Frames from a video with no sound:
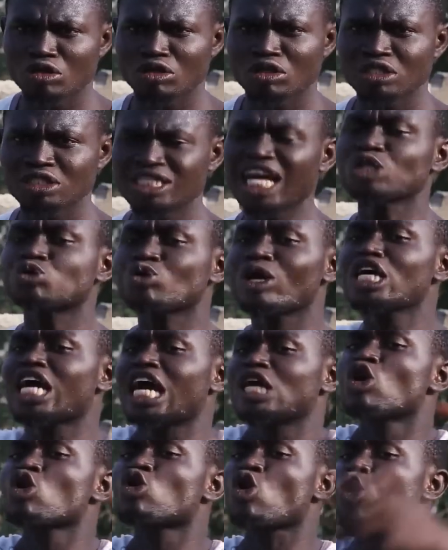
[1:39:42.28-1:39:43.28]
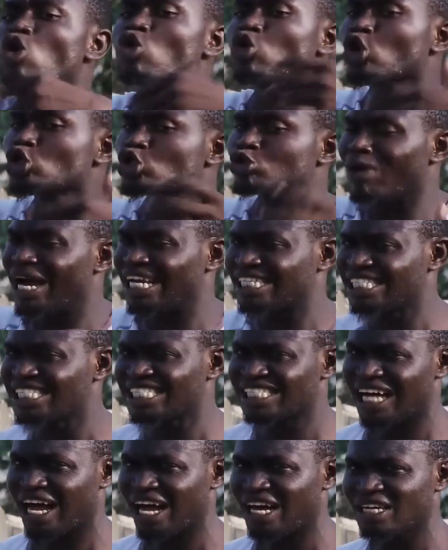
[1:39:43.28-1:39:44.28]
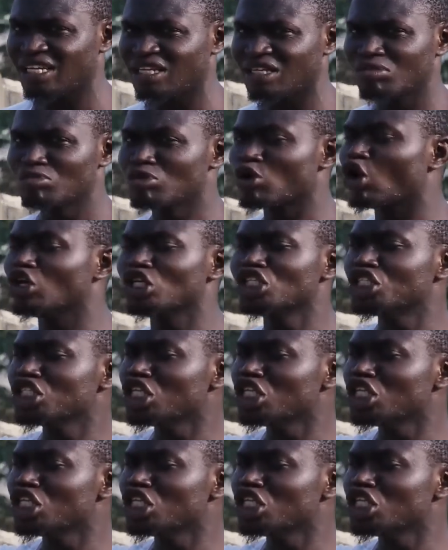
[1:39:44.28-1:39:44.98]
That's why you cannot come close to my sister. Because you did